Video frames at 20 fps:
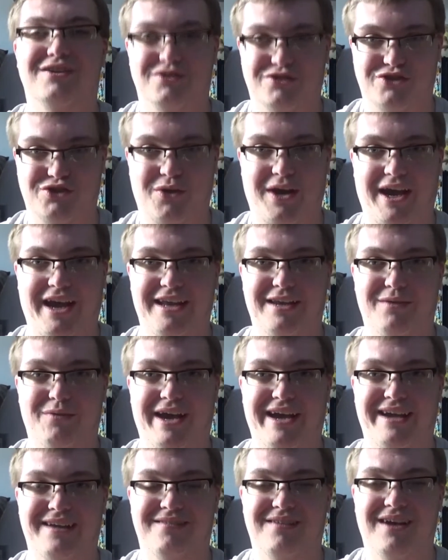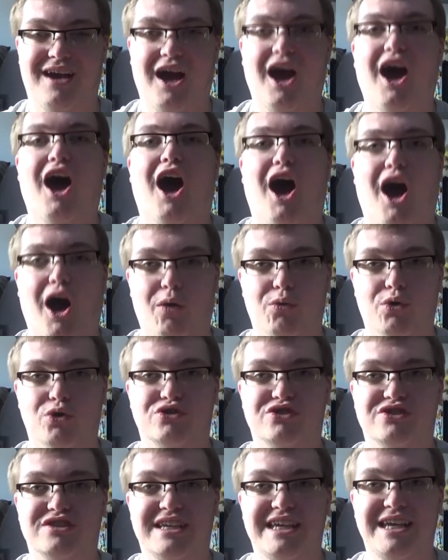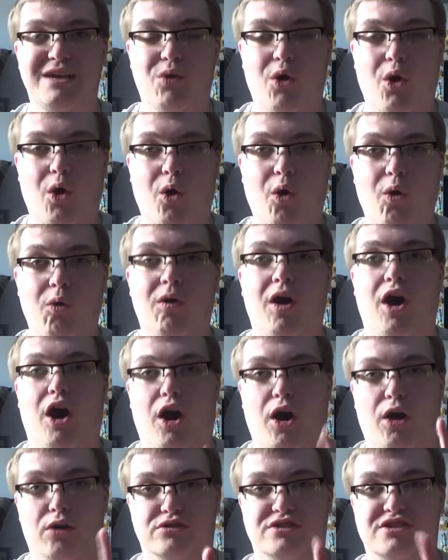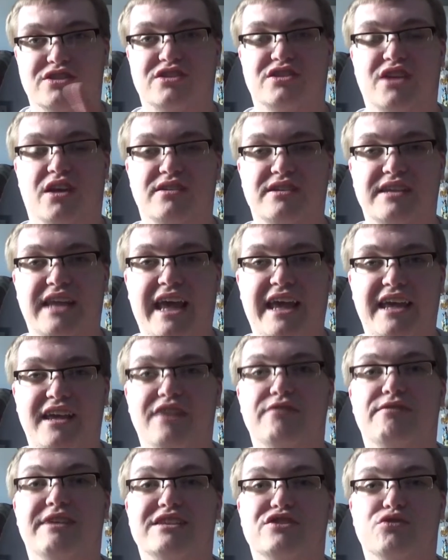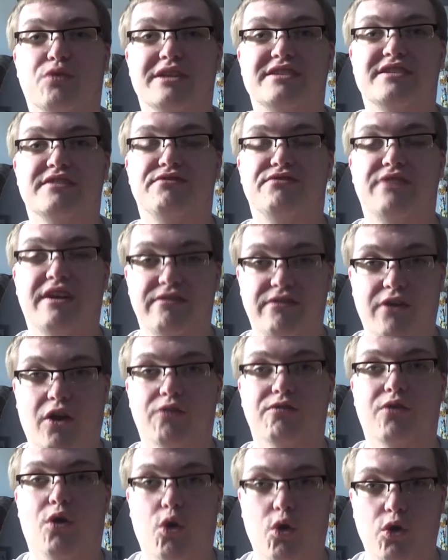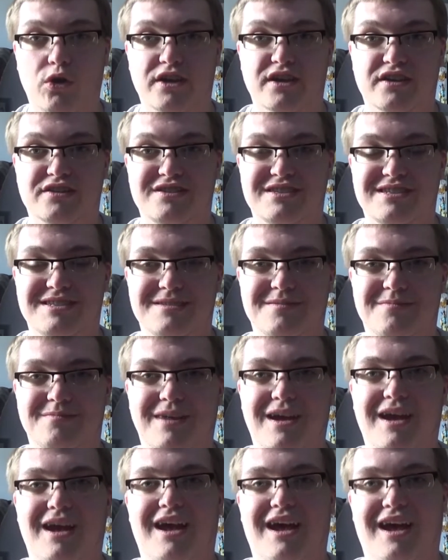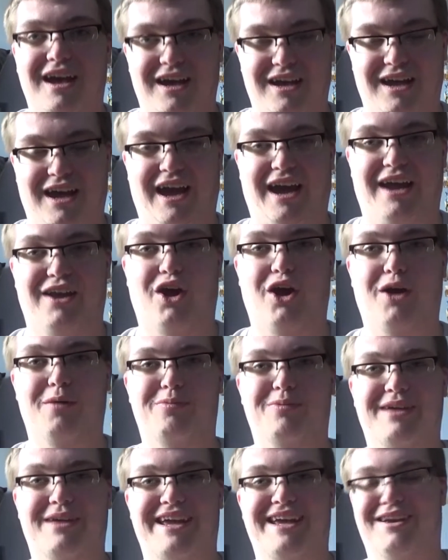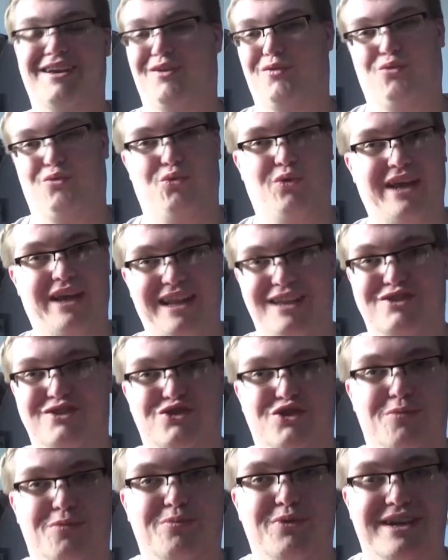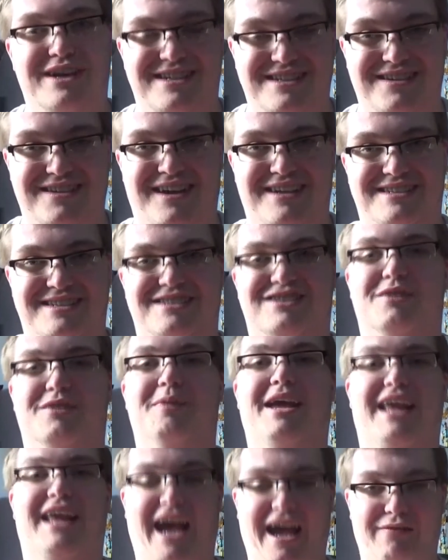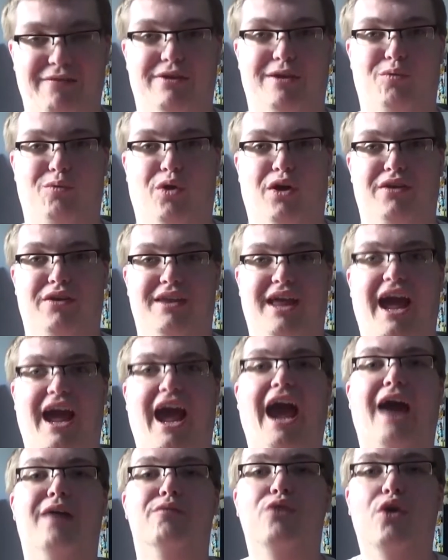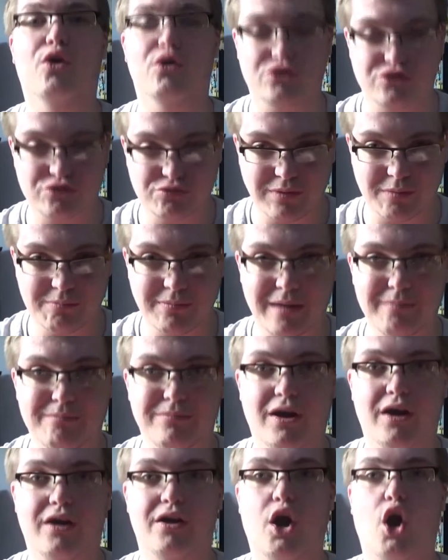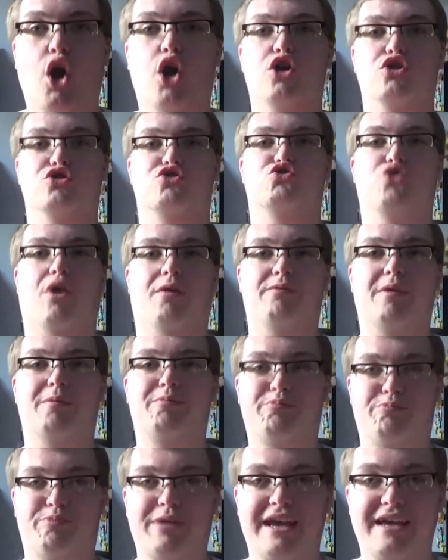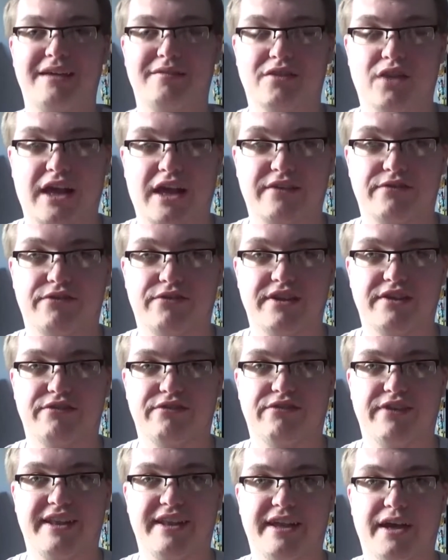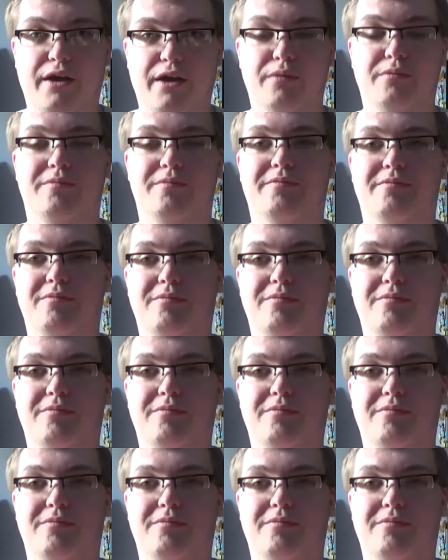So anyway, I will see you all on Sunday the 25th of August, and hopefully really super excited to meet everyone. And also remember, drop a big like for the video,